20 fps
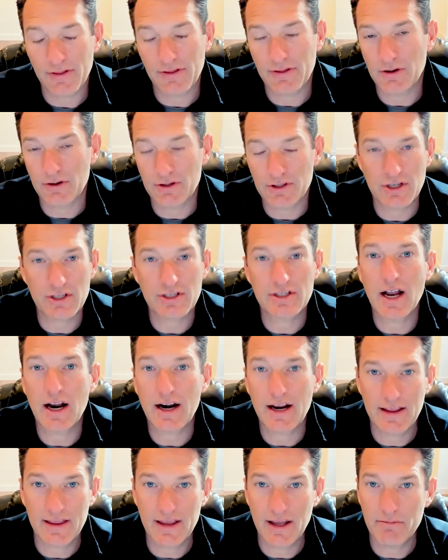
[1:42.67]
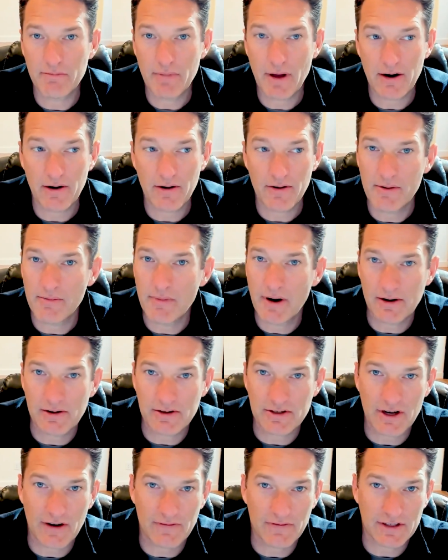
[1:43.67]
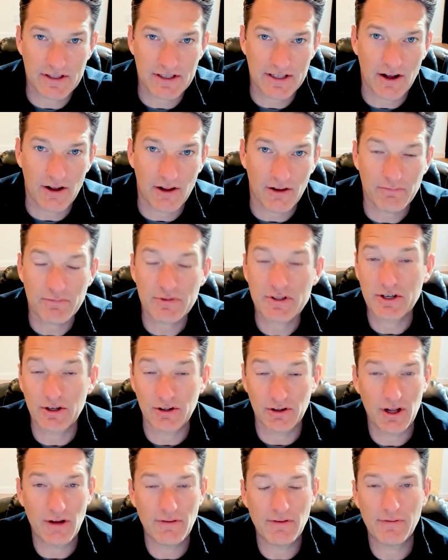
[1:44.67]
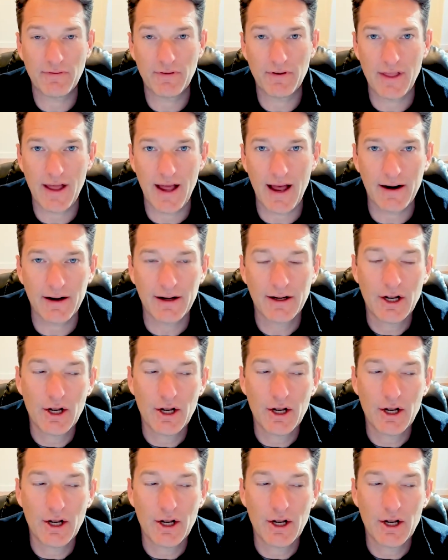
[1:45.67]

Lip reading: There's just not anything better than Microsoft Excel. Still love it for that.